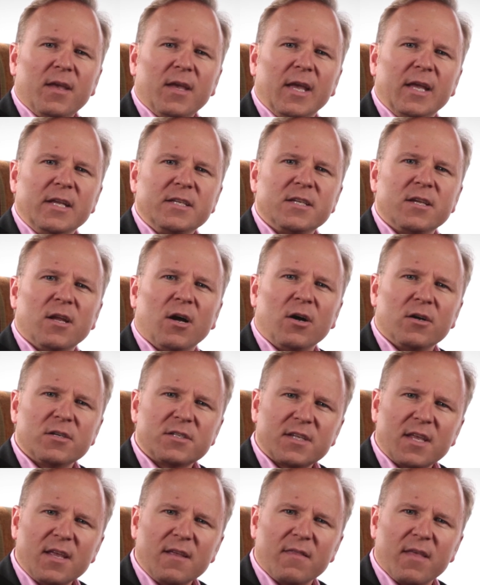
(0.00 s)
is in
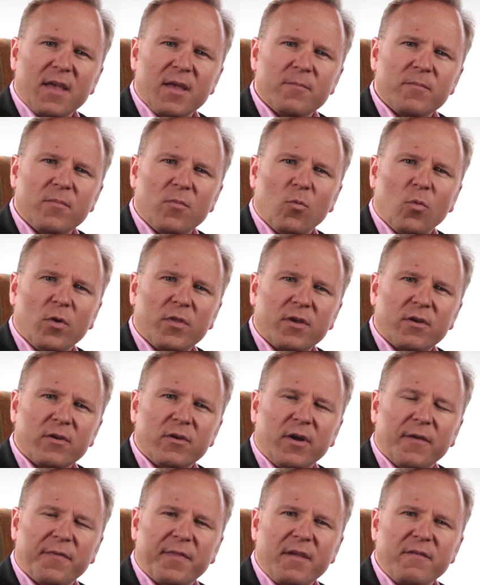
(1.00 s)
asking them whether or
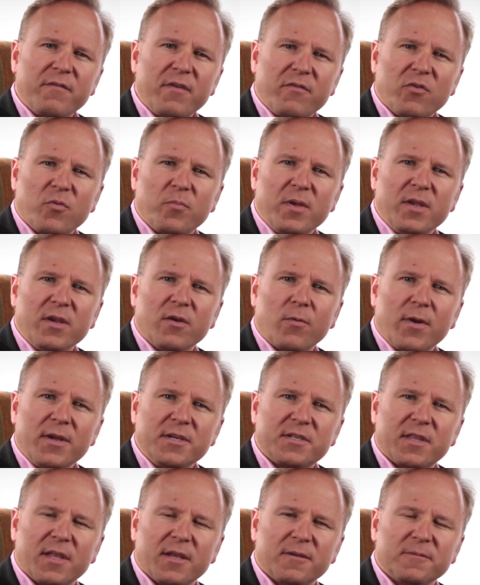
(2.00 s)
not they've ever been
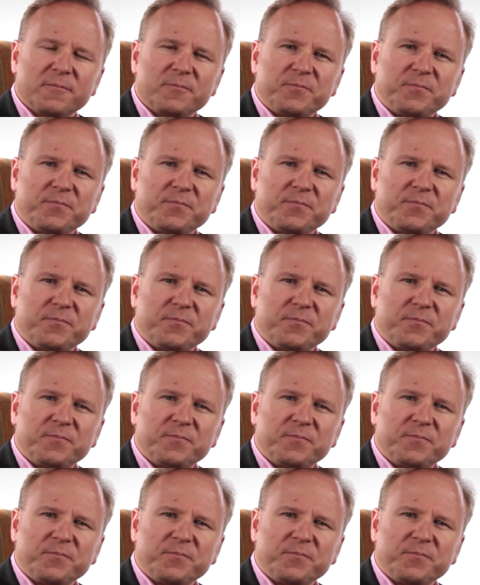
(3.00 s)
arrested.